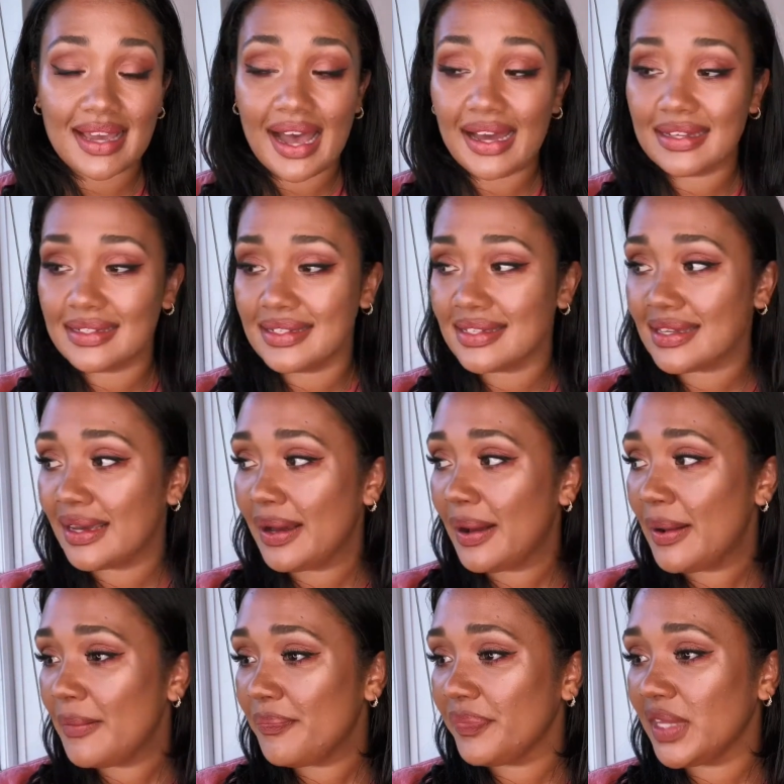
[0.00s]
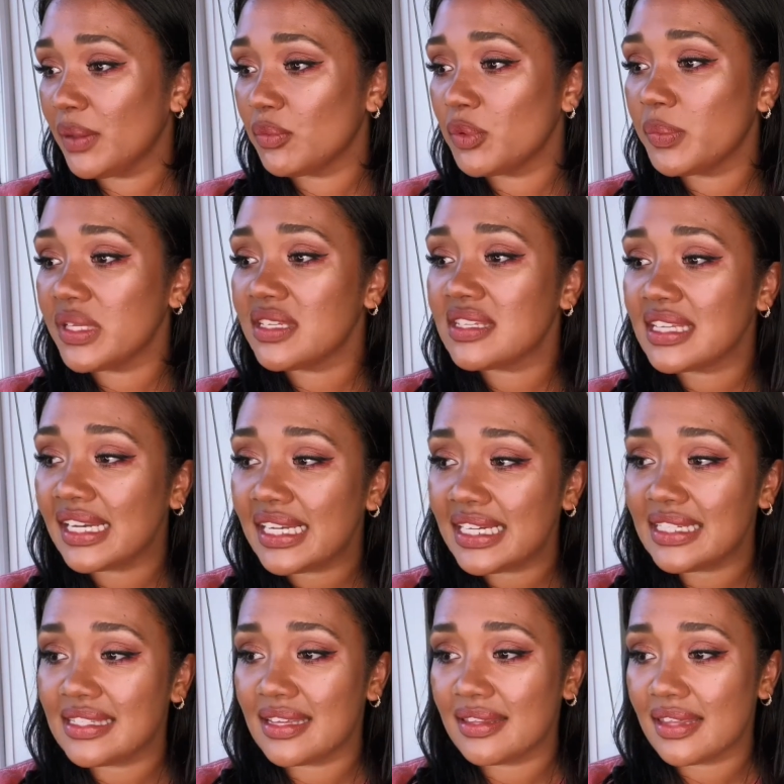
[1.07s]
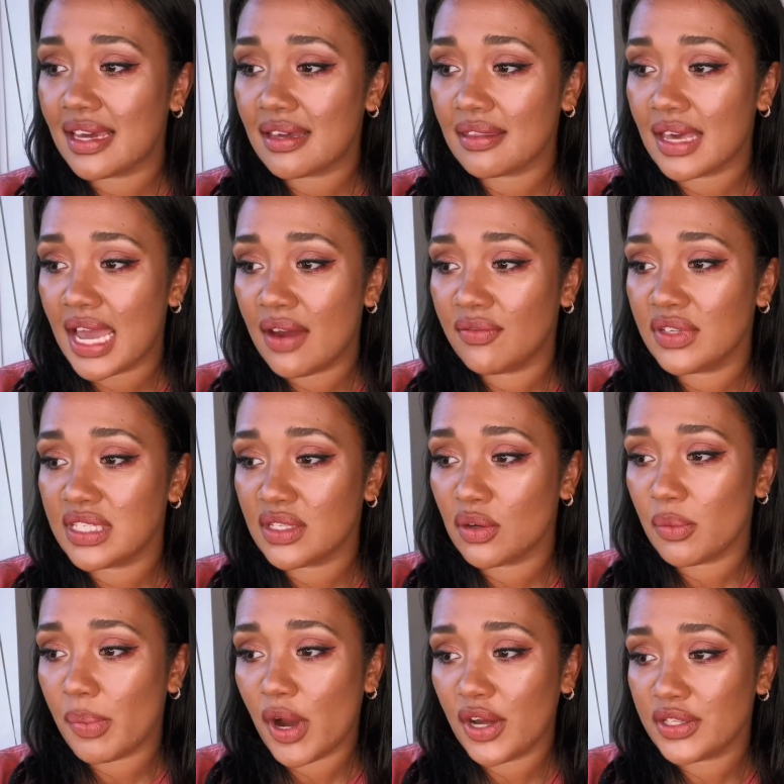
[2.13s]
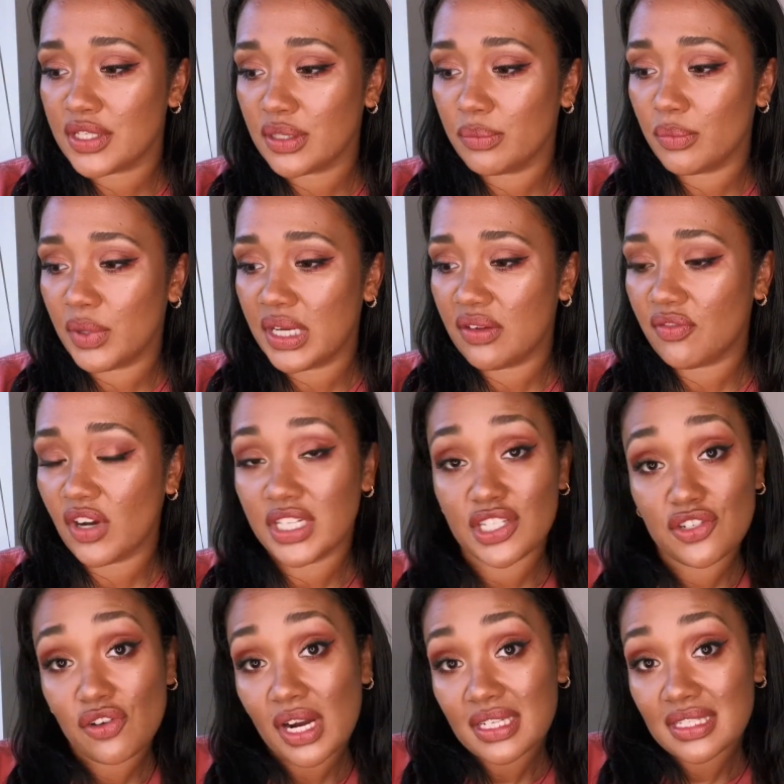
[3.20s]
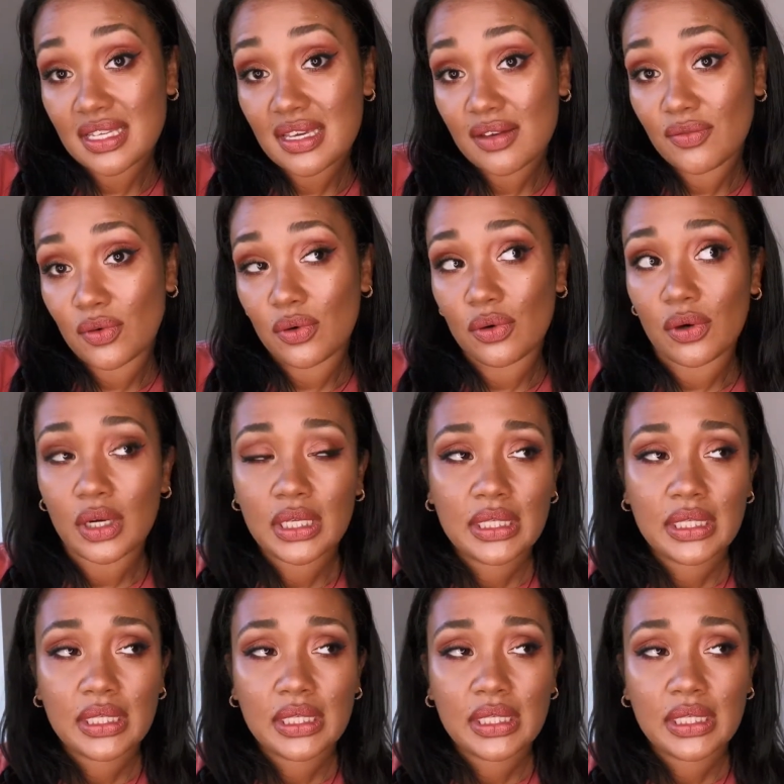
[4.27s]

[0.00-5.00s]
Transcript: And it would be silly to think that every single person we find attractive or,